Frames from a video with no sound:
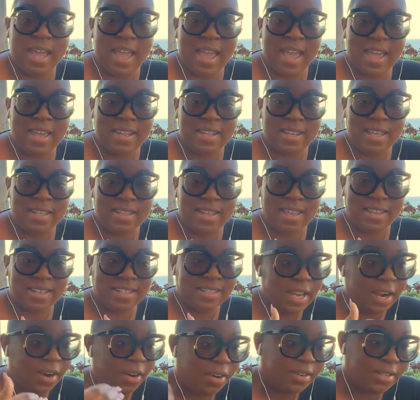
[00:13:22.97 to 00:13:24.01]
And then like
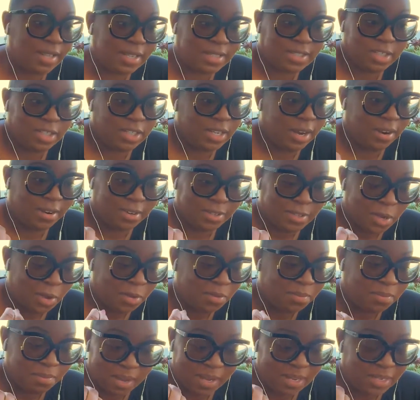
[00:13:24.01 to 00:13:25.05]
that's Derek's
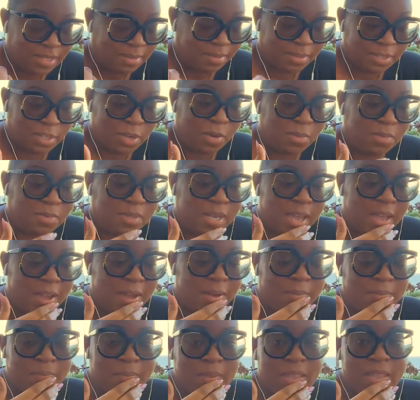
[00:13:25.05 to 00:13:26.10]
home, my husband's
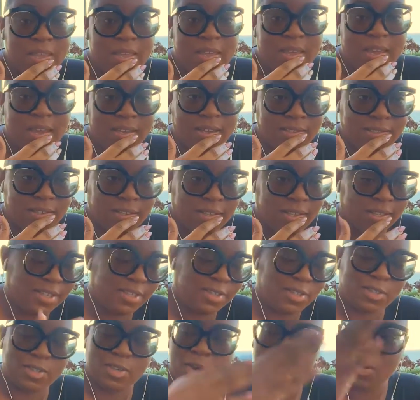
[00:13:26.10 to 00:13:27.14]
hometown. And so like there's
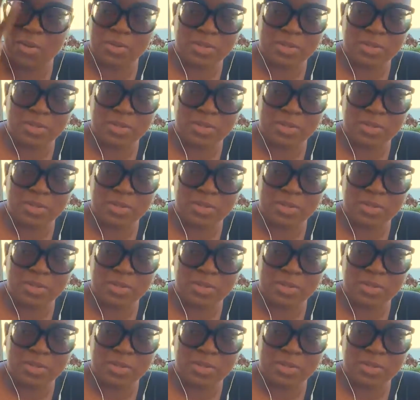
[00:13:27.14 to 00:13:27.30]
this whole